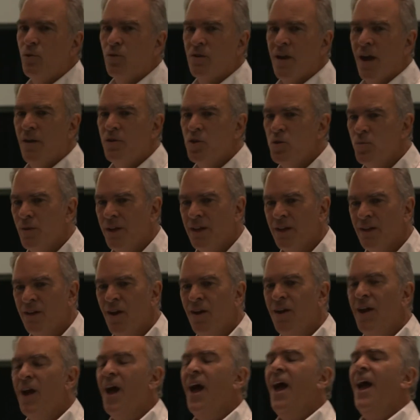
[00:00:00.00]
will come to me and
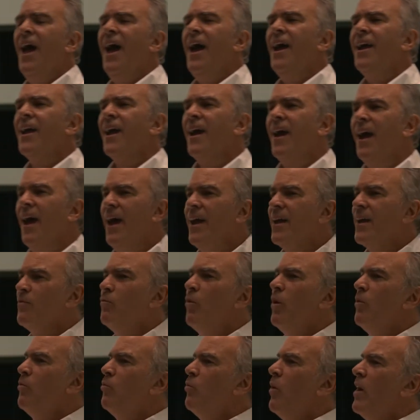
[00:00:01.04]
go, hey, hey,
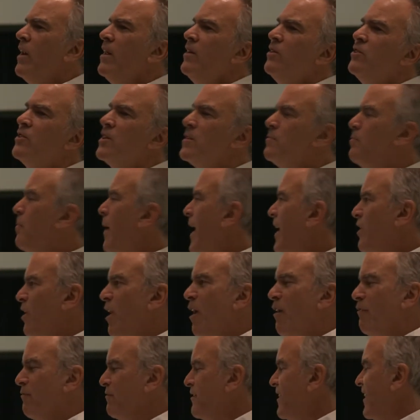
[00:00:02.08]
wh why don't you just back
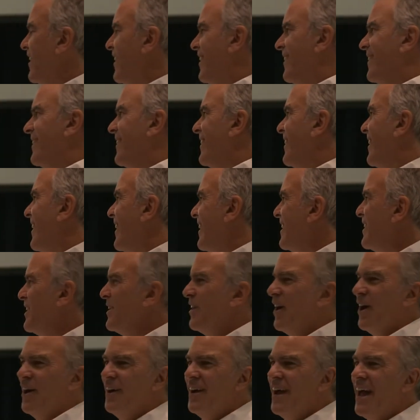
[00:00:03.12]
off here? you
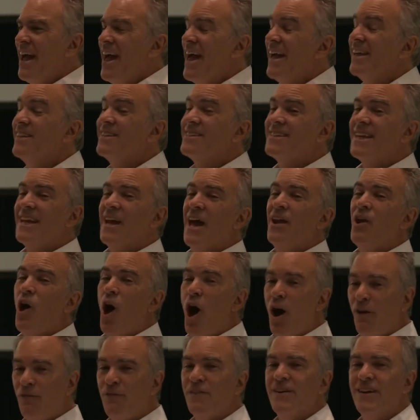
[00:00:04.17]
know. And you see, and
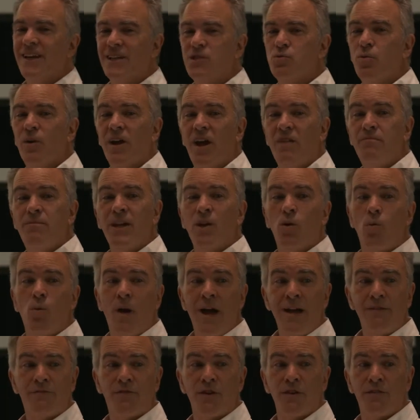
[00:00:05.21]
often it's when I've been
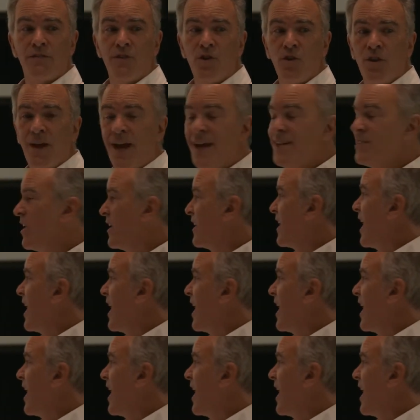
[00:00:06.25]
away for a few days, I